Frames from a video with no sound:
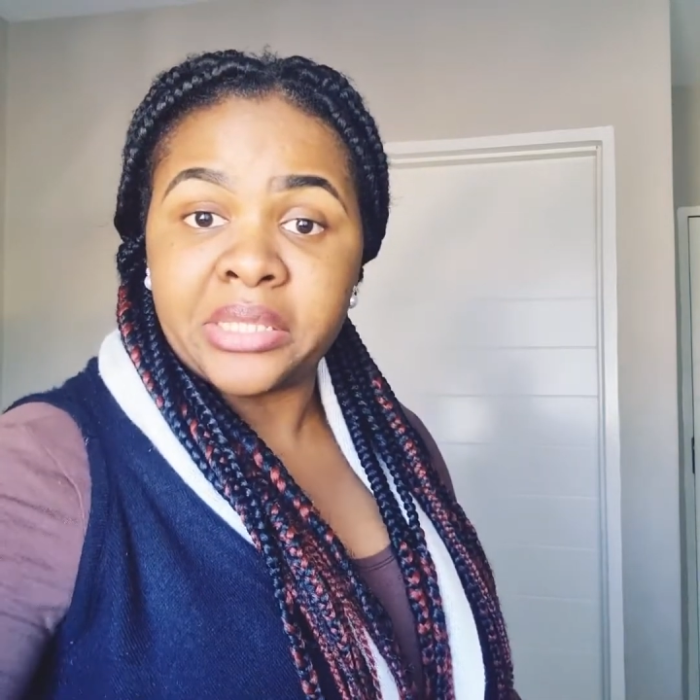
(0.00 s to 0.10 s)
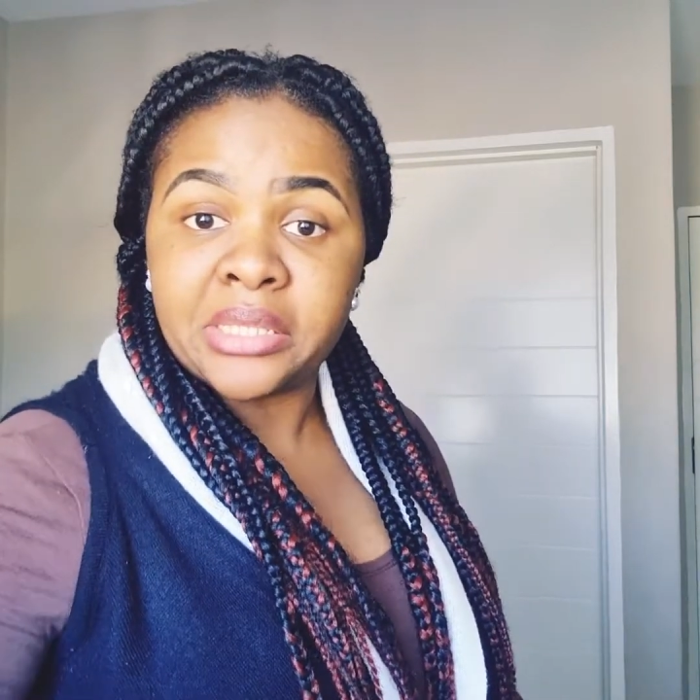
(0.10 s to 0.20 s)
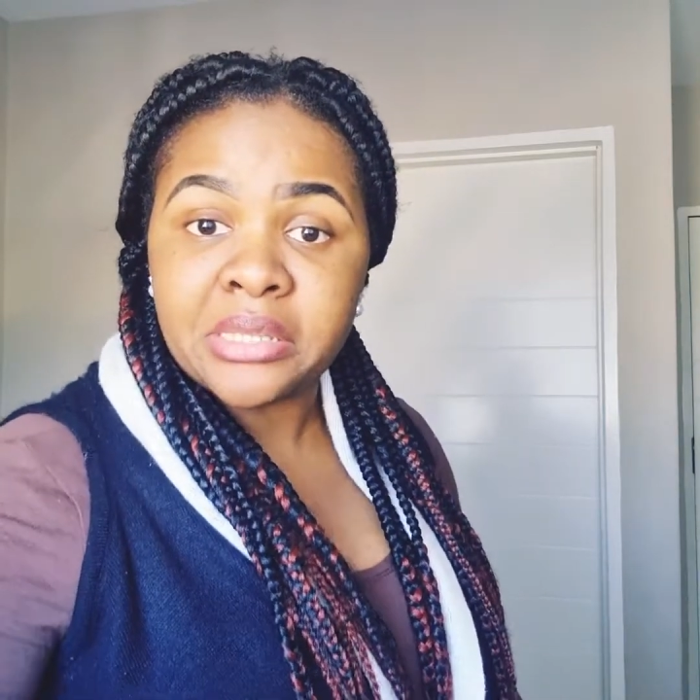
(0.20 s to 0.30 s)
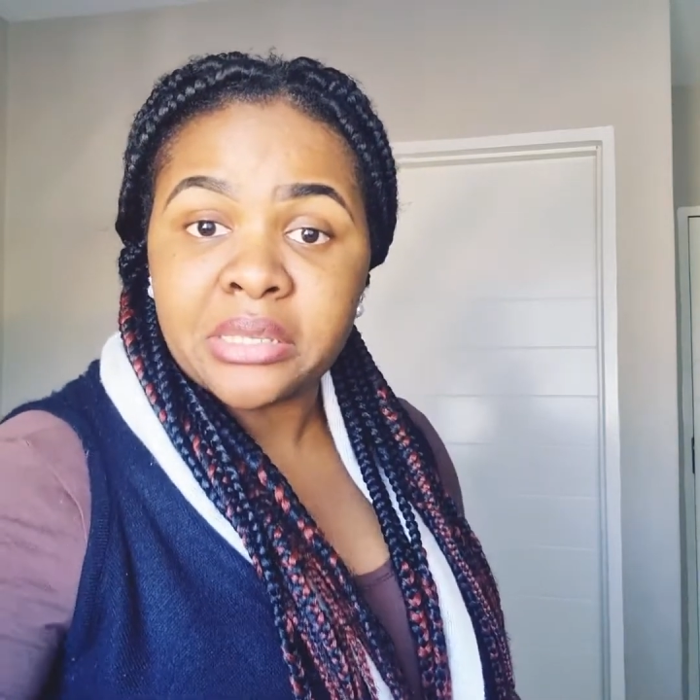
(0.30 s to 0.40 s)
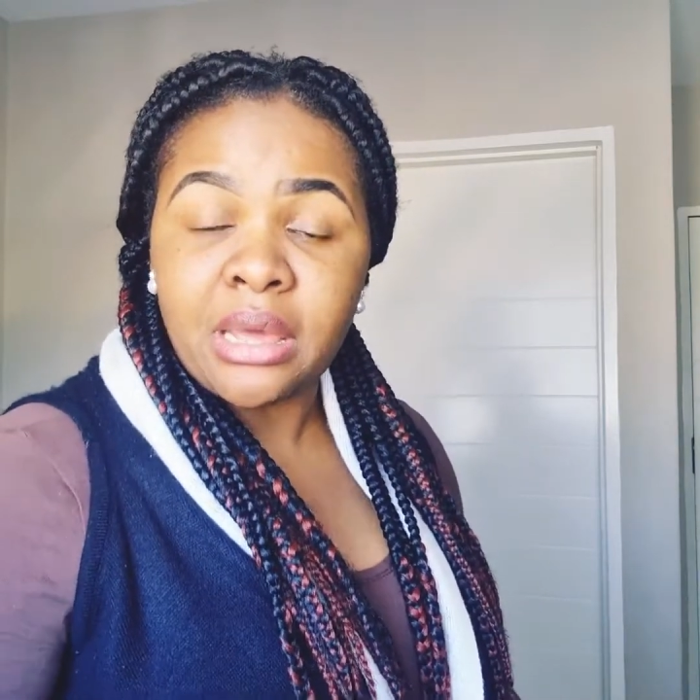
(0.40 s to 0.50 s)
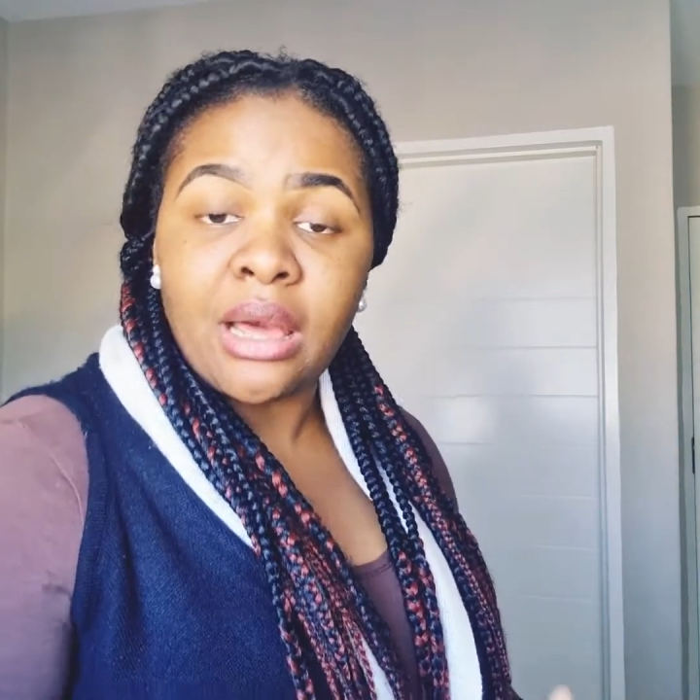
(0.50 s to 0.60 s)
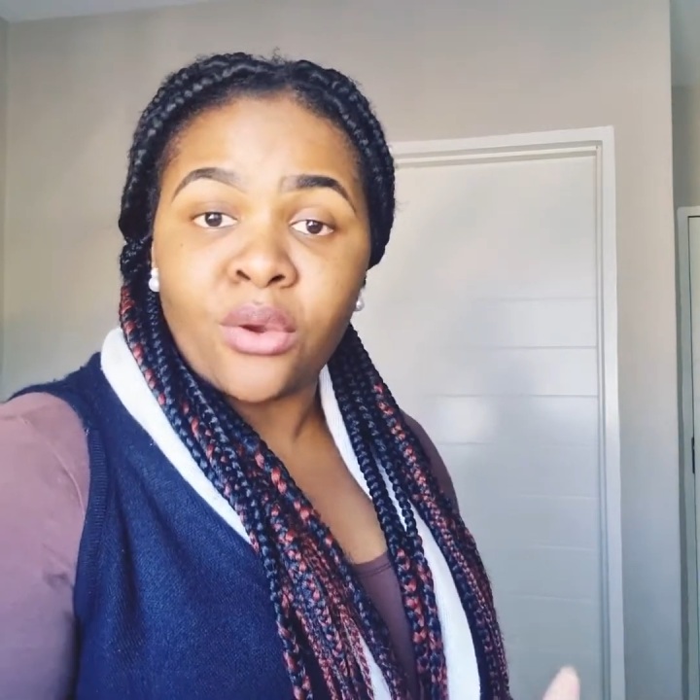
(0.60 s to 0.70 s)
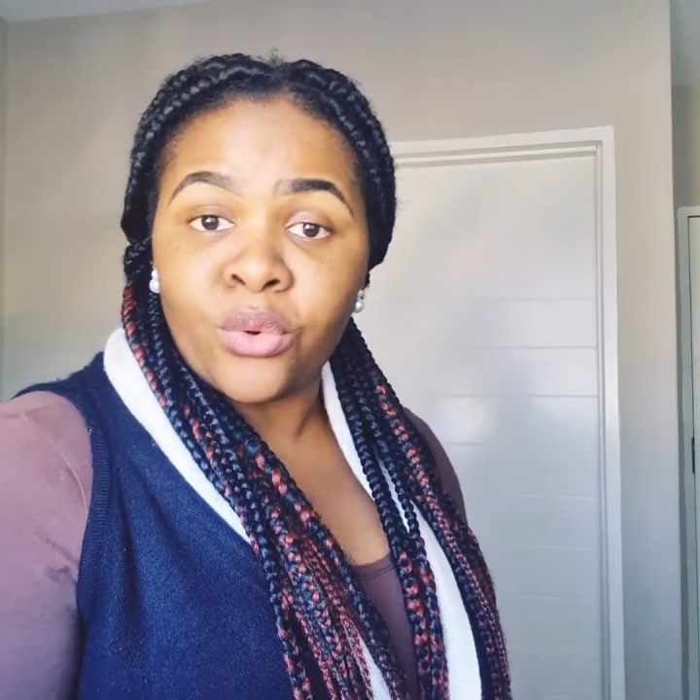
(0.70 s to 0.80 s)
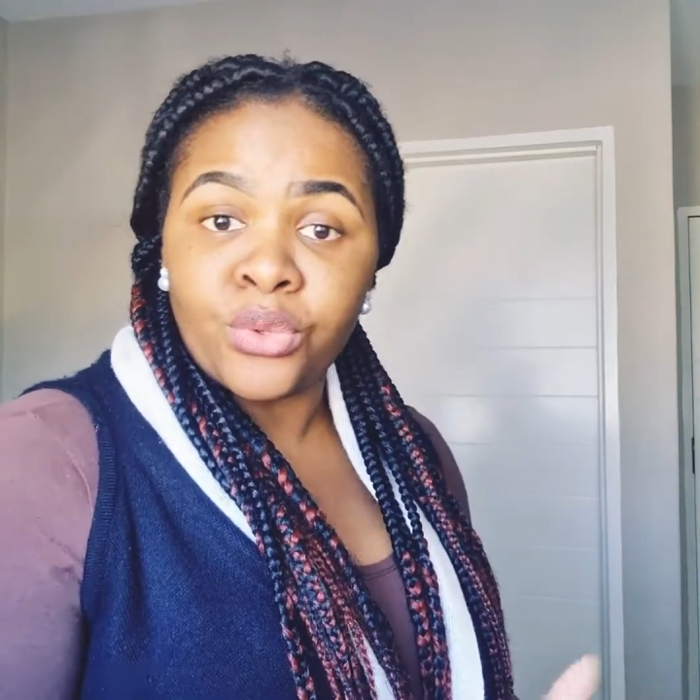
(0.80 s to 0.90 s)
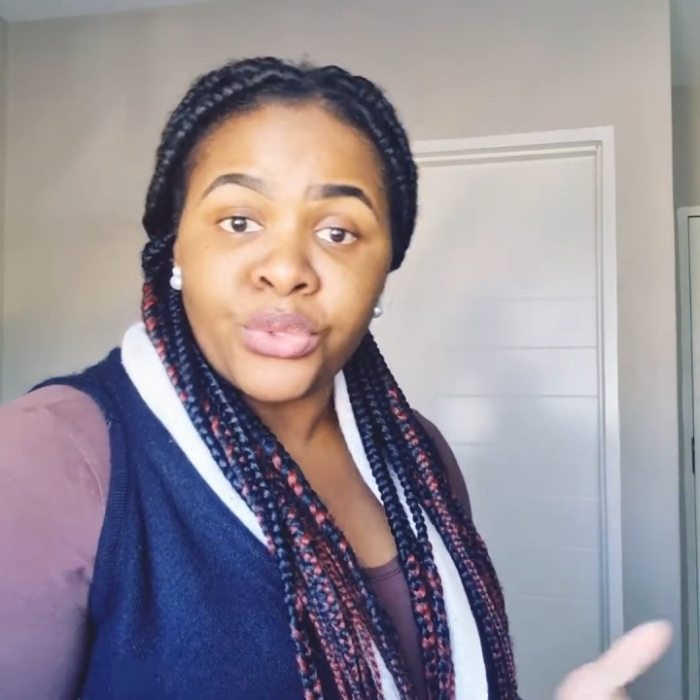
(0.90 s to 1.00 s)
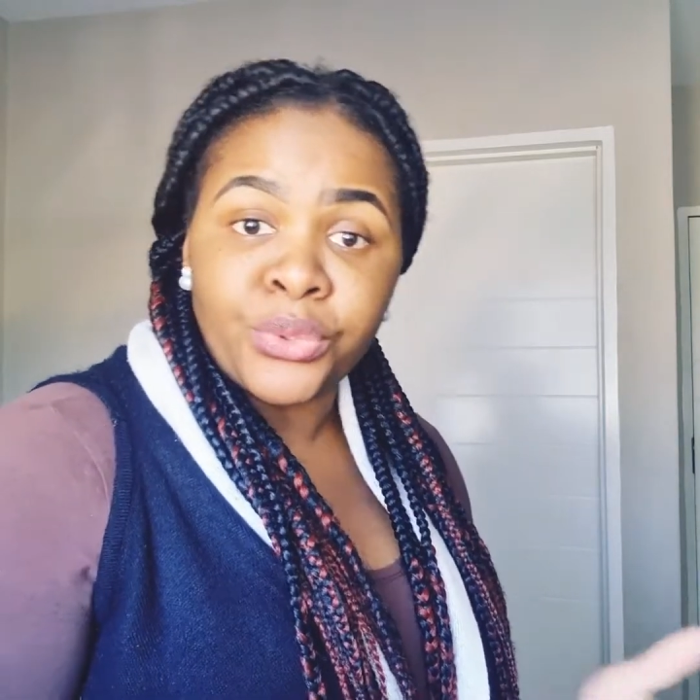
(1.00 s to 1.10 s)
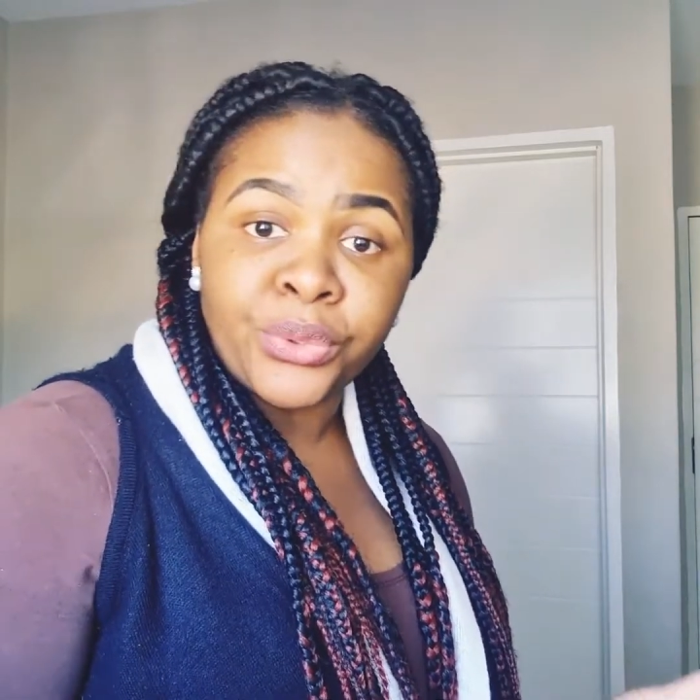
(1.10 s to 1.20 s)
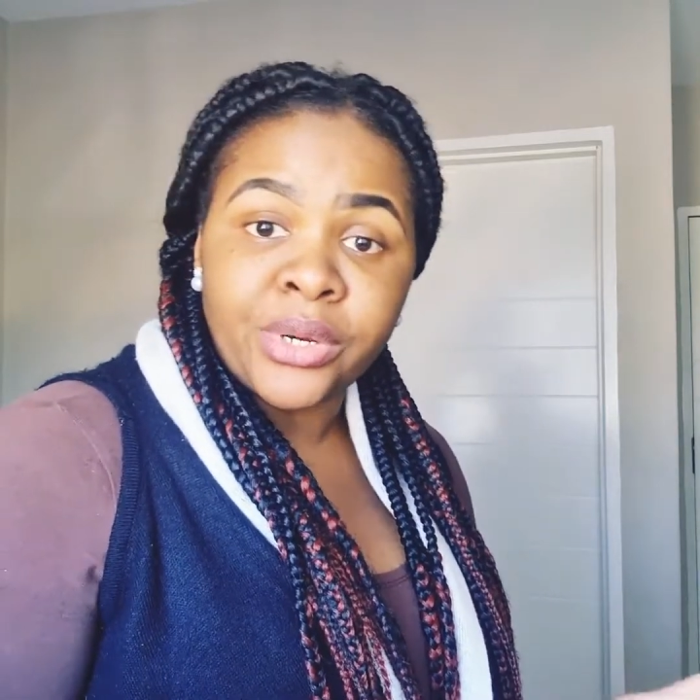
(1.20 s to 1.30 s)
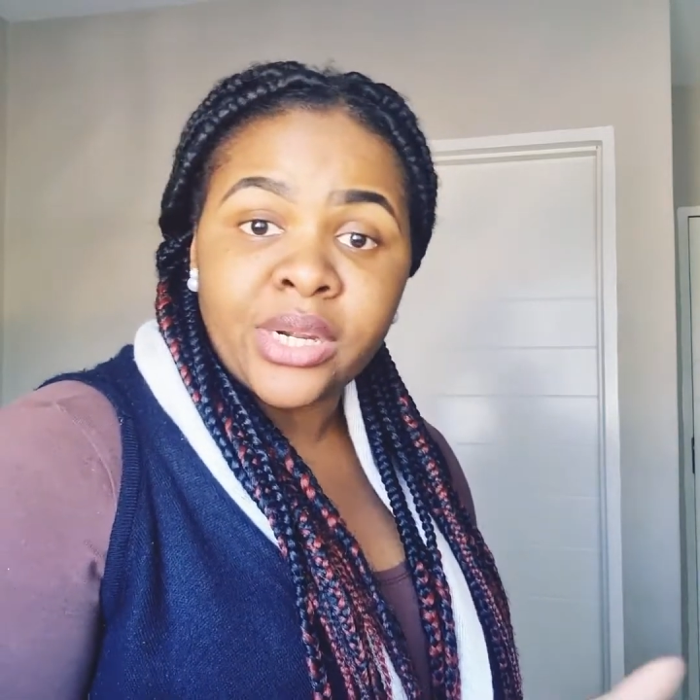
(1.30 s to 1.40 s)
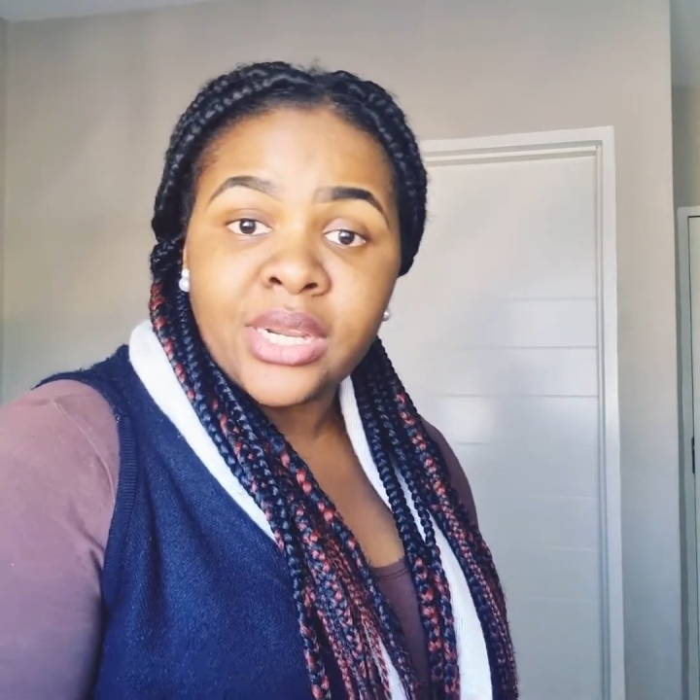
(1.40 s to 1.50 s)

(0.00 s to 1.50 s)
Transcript: this car, or you